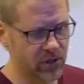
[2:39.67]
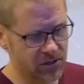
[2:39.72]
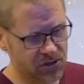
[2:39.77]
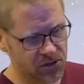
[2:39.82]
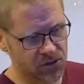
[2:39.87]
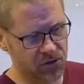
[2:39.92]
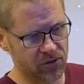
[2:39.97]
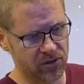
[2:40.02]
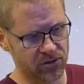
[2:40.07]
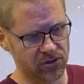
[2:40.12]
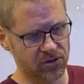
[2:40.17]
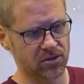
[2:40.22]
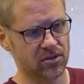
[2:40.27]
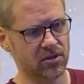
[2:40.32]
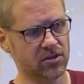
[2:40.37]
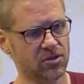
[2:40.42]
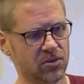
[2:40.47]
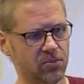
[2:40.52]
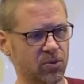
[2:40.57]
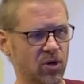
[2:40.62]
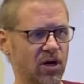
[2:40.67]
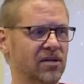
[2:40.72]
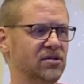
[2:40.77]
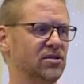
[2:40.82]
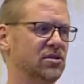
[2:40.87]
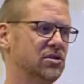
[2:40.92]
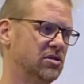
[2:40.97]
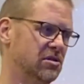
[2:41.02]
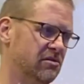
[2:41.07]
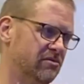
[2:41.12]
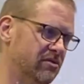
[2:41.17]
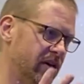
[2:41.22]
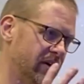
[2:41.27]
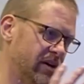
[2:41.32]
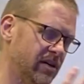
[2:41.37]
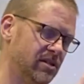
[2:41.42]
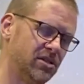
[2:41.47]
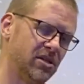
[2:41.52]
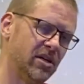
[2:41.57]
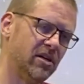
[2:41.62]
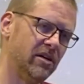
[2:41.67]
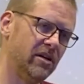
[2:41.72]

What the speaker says: So there's a process of, like I said,